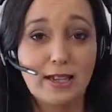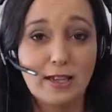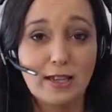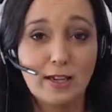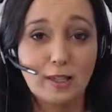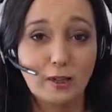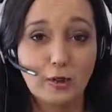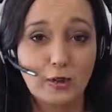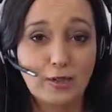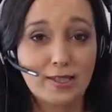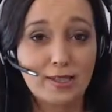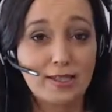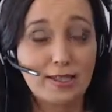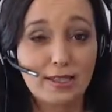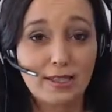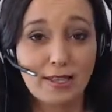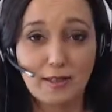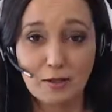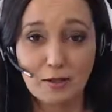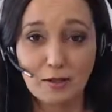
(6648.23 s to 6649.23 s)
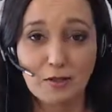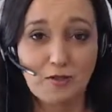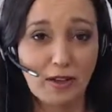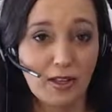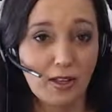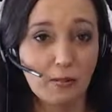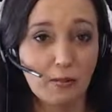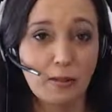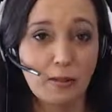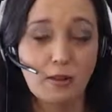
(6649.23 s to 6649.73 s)
Kristin is
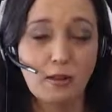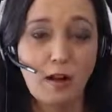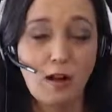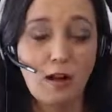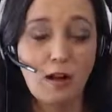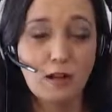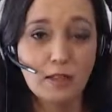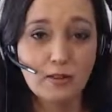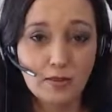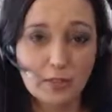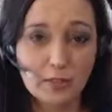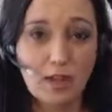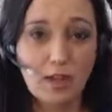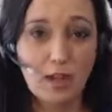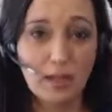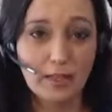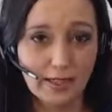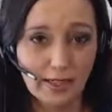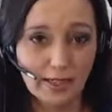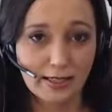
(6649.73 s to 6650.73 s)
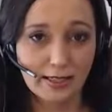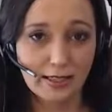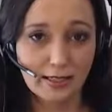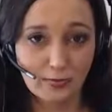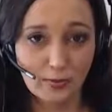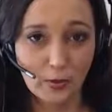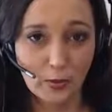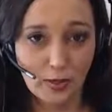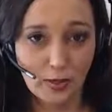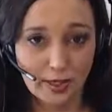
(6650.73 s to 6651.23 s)
available. All of her contact
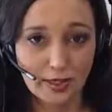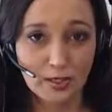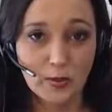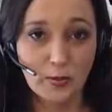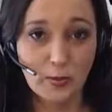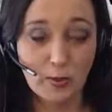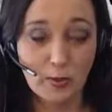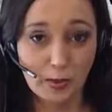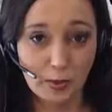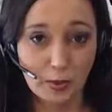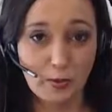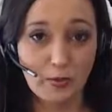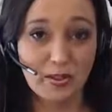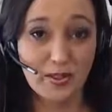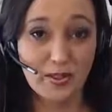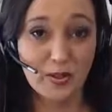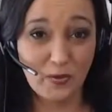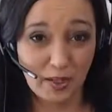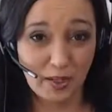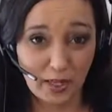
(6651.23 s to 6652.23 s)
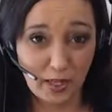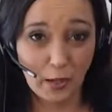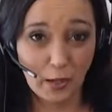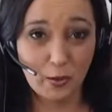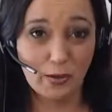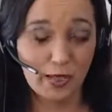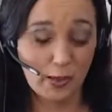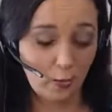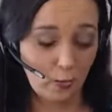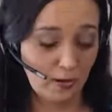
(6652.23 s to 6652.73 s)
info is below this video.
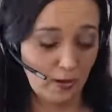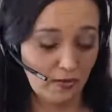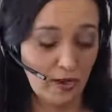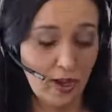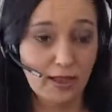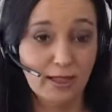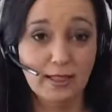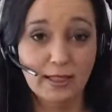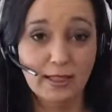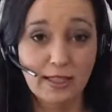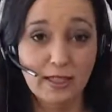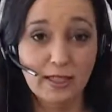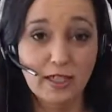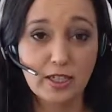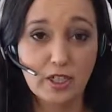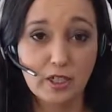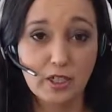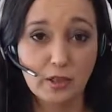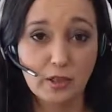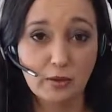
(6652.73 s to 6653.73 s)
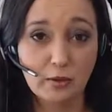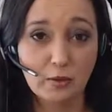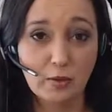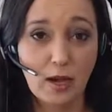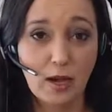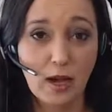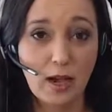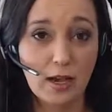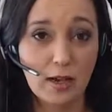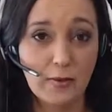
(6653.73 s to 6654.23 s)
Like, we've got a link to
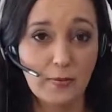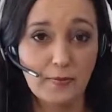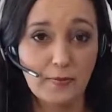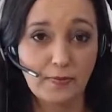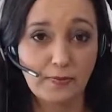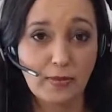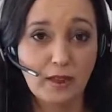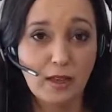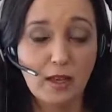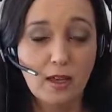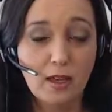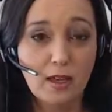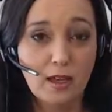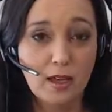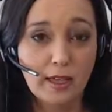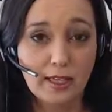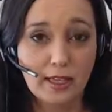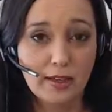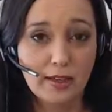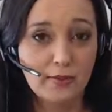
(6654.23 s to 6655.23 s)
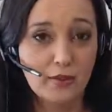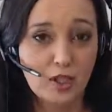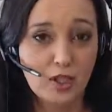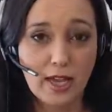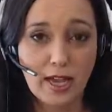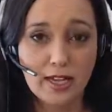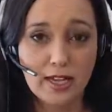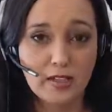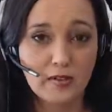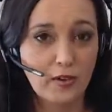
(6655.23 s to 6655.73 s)
a gift she
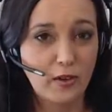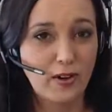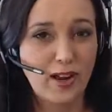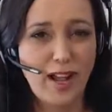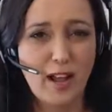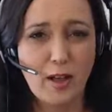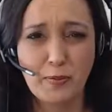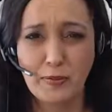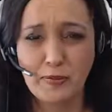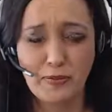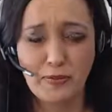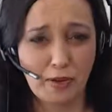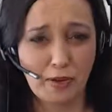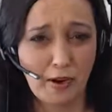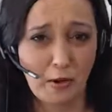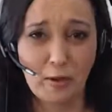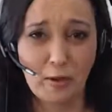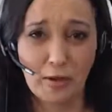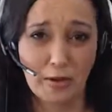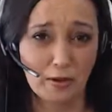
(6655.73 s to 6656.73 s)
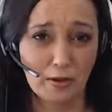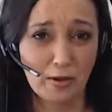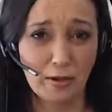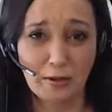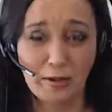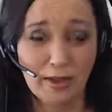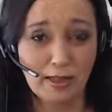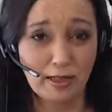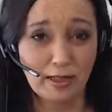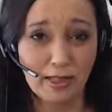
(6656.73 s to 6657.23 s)
has for you to help you figure out what your
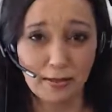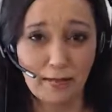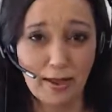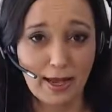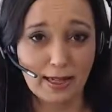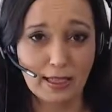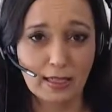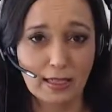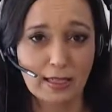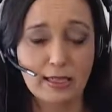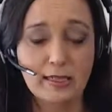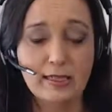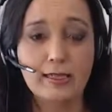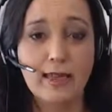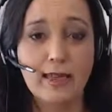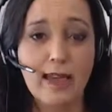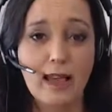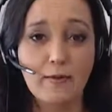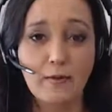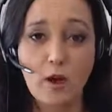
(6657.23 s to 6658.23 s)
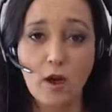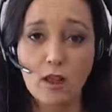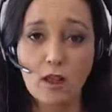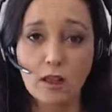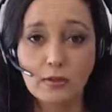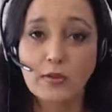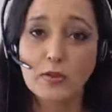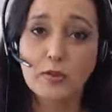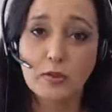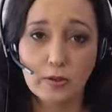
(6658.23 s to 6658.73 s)
correct lead magnet is. I have all
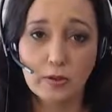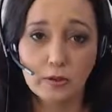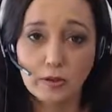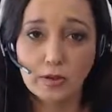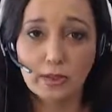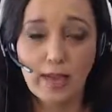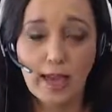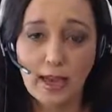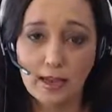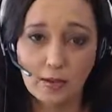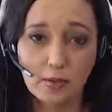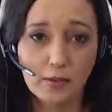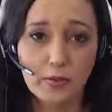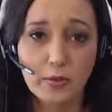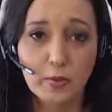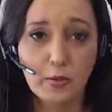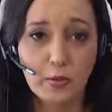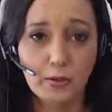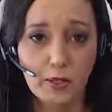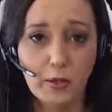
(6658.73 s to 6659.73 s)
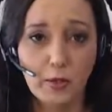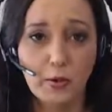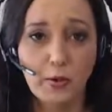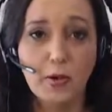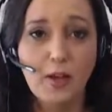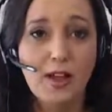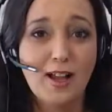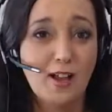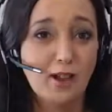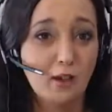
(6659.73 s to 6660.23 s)
of her social handles
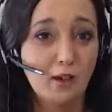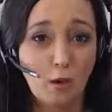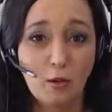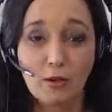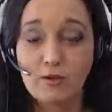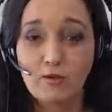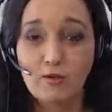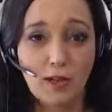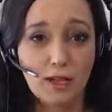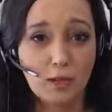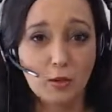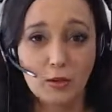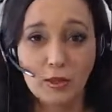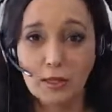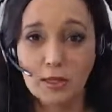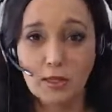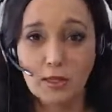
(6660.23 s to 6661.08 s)
below. Go and follow her on